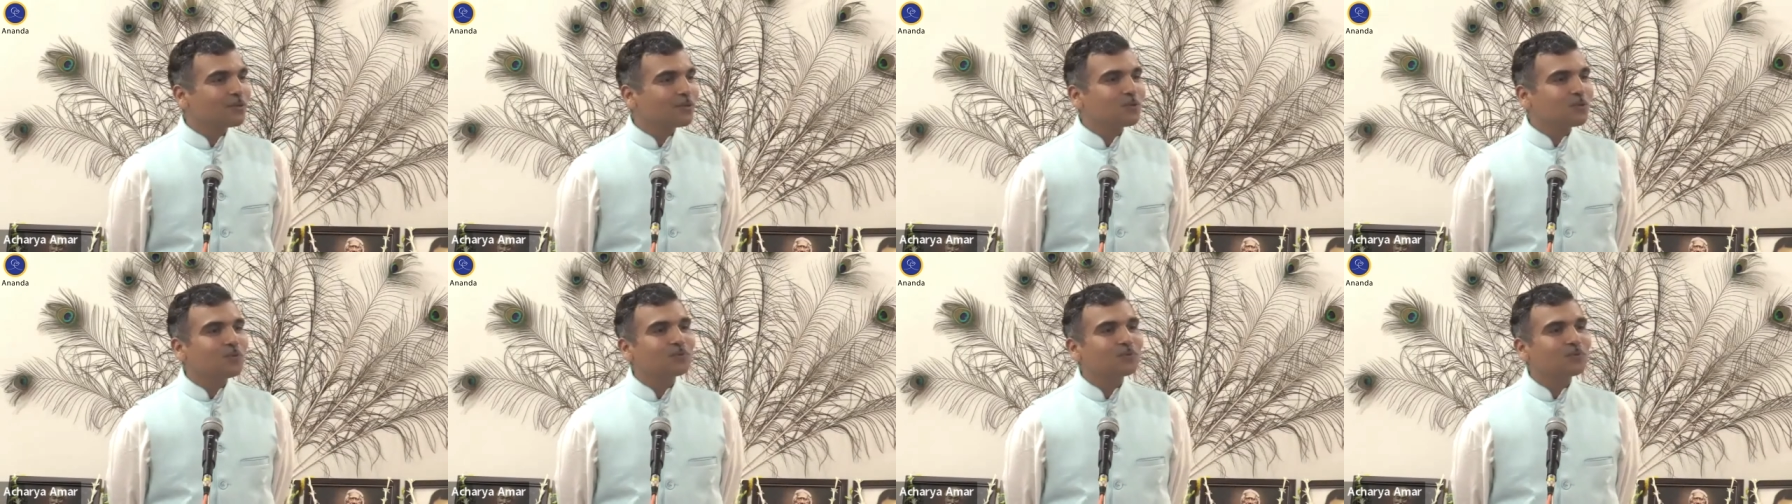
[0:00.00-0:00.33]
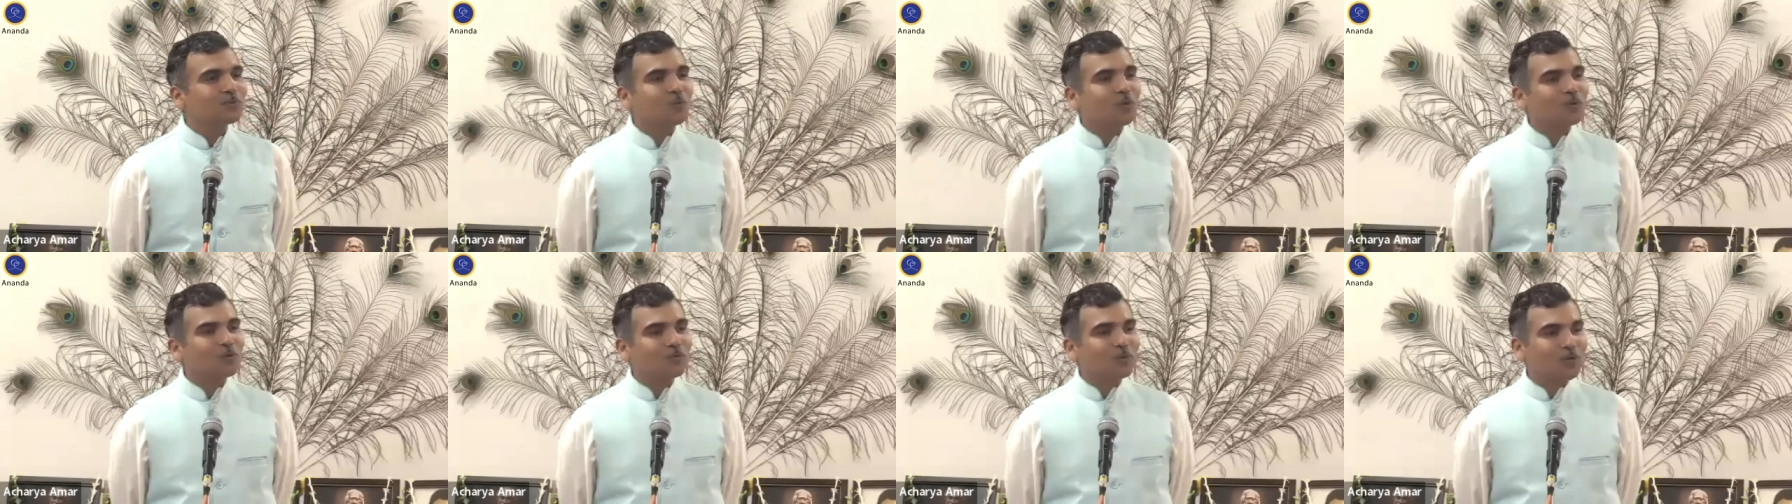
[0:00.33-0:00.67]
do
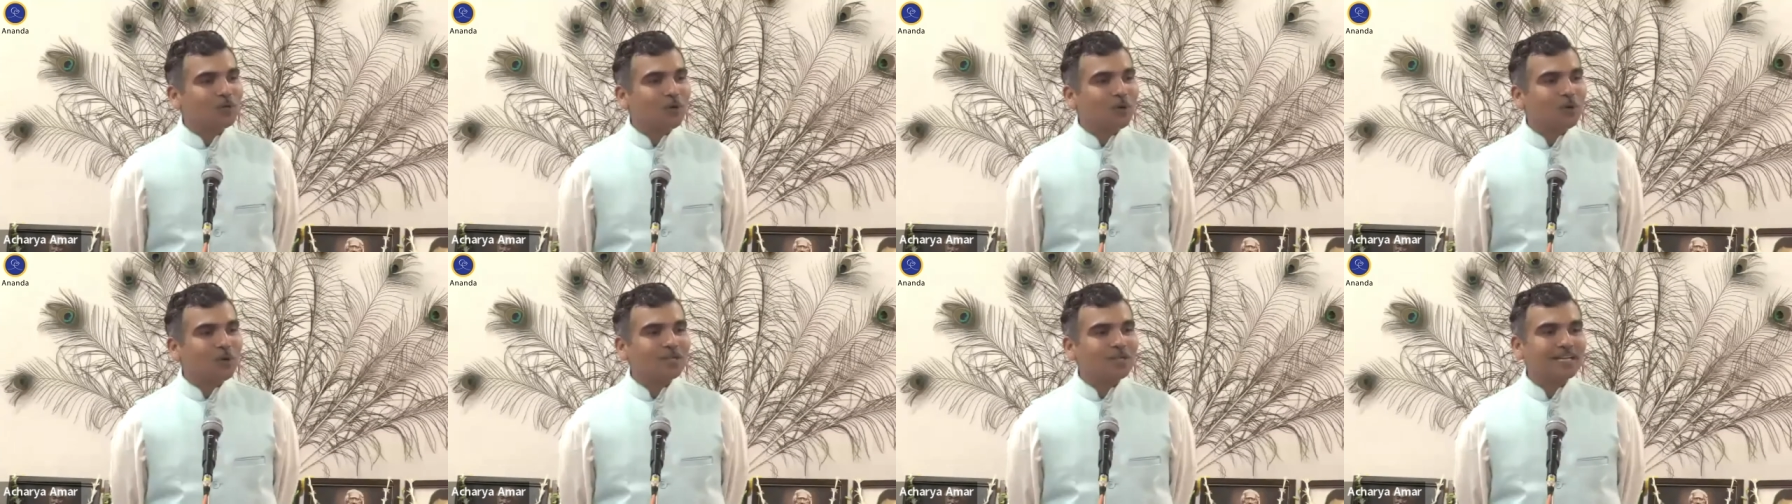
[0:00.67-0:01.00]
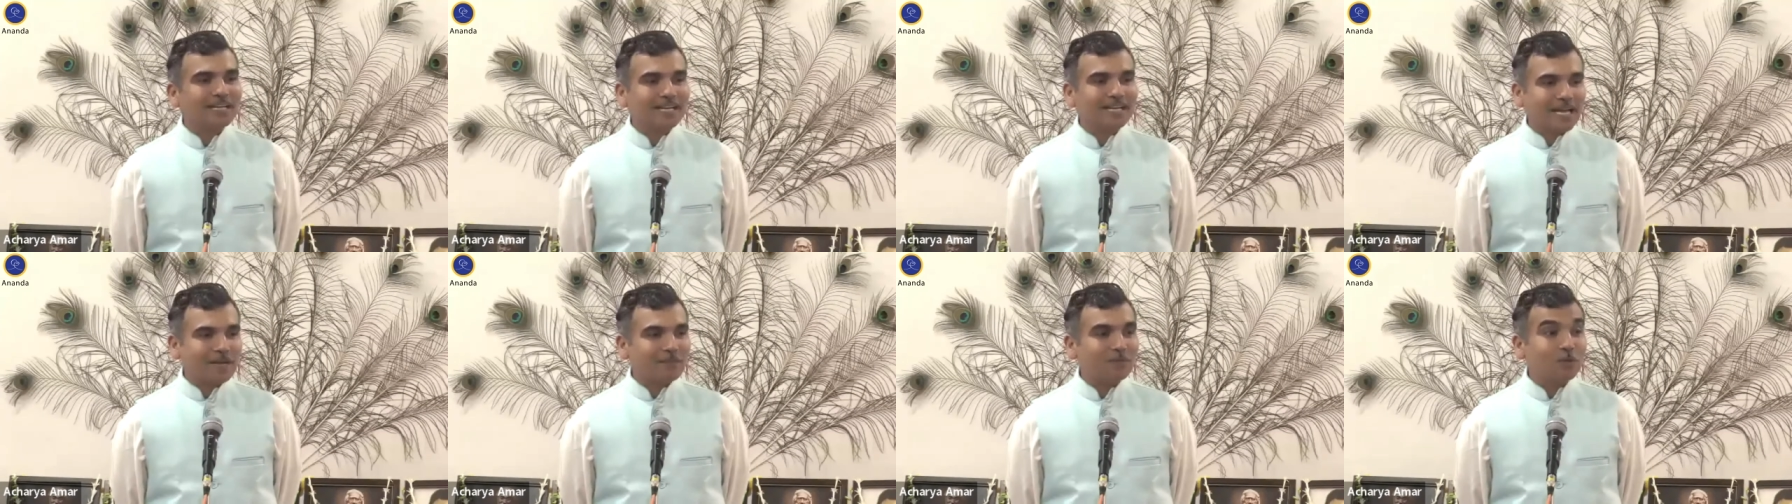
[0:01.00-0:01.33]
what all
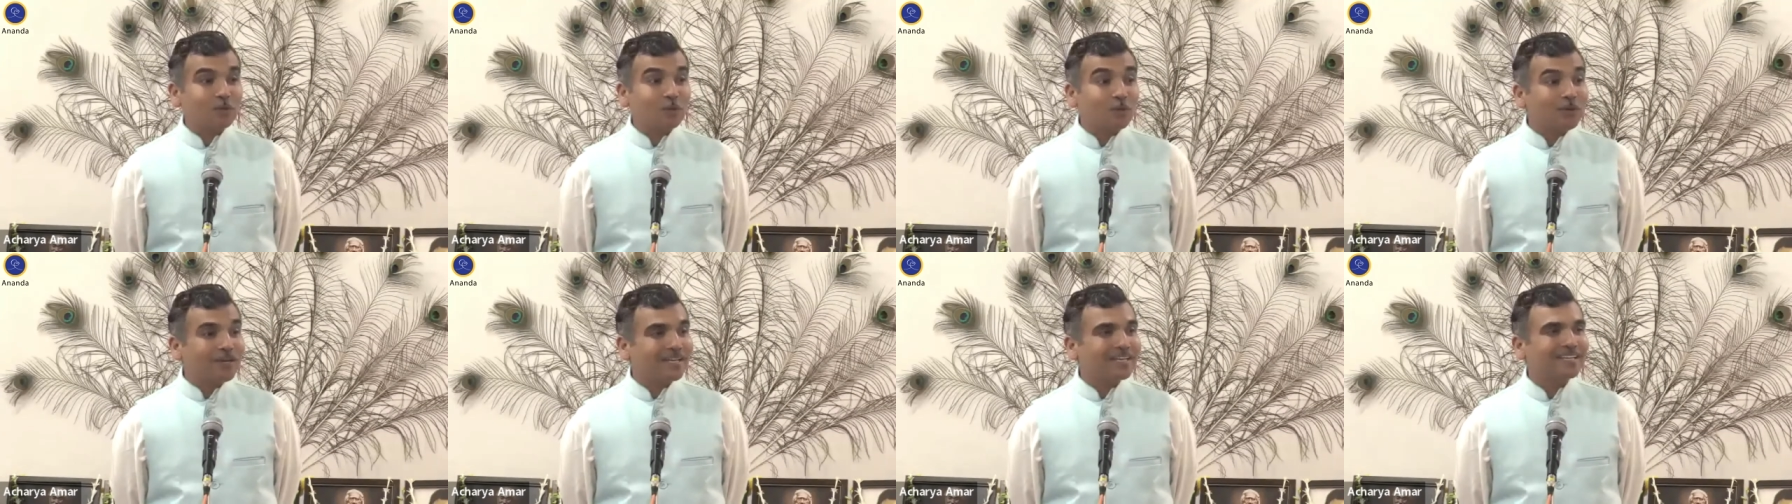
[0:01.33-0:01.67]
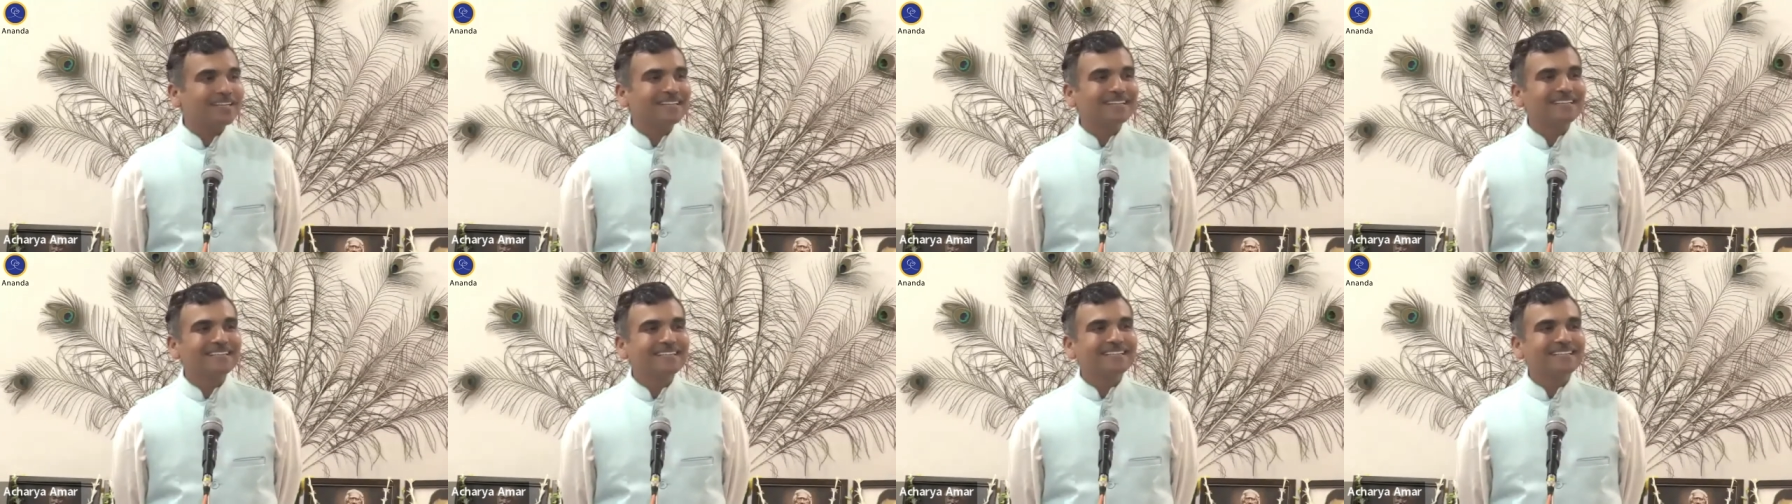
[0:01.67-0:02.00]
that I'm
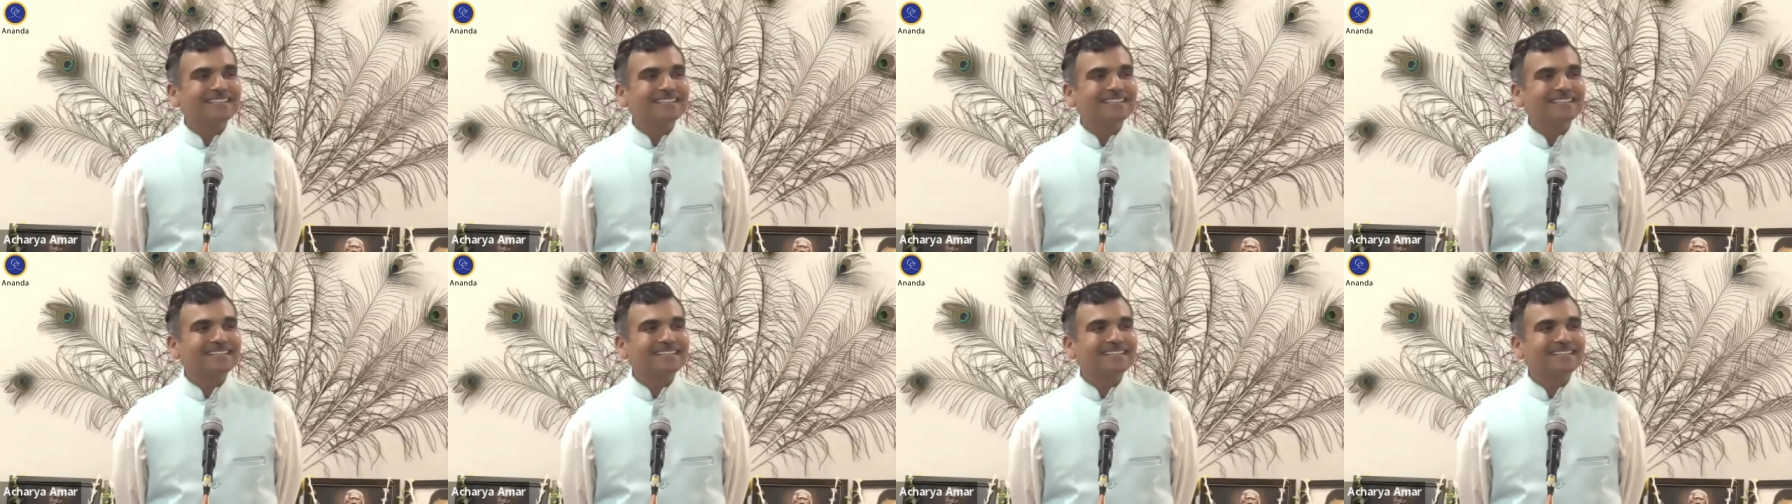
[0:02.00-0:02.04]
doing.